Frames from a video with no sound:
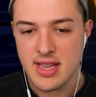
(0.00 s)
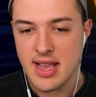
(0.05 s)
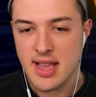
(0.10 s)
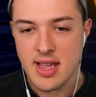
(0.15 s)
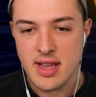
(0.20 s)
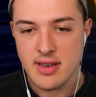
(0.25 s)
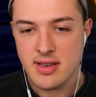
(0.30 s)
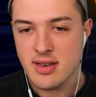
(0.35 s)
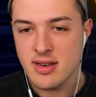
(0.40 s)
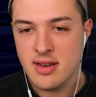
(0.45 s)

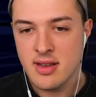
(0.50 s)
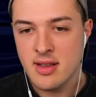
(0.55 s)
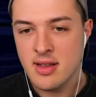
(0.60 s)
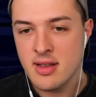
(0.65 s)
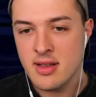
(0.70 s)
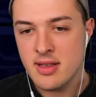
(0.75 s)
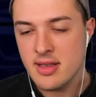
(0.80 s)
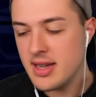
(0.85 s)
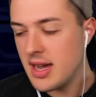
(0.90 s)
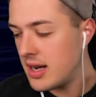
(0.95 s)
take it.
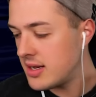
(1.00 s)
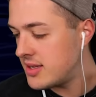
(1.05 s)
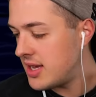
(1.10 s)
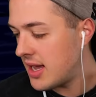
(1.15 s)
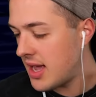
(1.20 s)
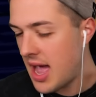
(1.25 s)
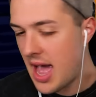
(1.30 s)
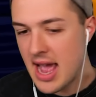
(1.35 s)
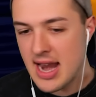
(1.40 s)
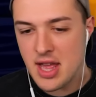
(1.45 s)
You gotta
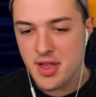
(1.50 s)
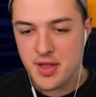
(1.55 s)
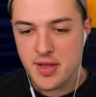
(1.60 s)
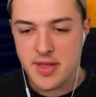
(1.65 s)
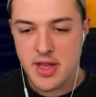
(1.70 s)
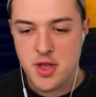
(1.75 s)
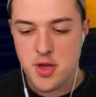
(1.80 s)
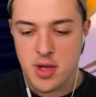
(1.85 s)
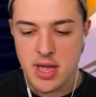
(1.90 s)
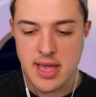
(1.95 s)
take
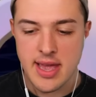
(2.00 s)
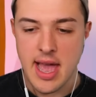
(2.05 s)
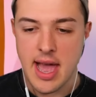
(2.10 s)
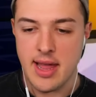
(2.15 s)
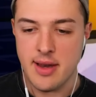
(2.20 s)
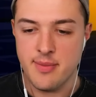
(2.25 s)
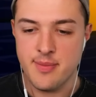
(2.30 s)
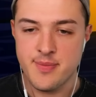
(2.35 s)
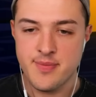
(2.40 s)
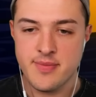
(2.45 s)
anything that you can
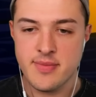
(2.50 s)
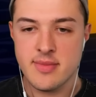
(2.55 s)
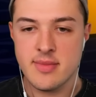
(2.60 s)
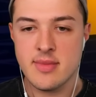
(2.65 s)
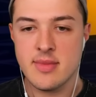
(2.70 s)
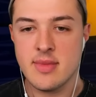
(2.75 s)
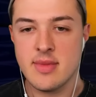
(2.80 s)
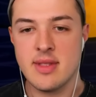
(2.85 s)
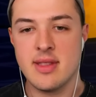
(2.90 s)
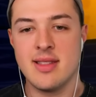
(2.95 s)
get.
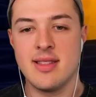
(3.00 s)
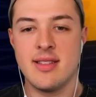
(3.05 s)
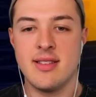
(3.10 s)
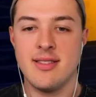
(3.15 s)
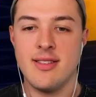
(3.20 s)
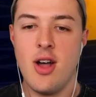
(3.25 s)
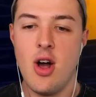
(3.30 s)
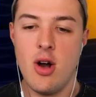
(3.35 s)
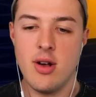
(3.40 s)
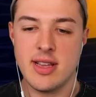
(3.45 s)

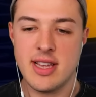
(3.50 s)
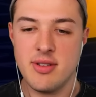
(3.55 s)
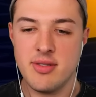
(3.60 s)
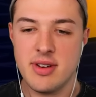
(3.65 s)
Oh,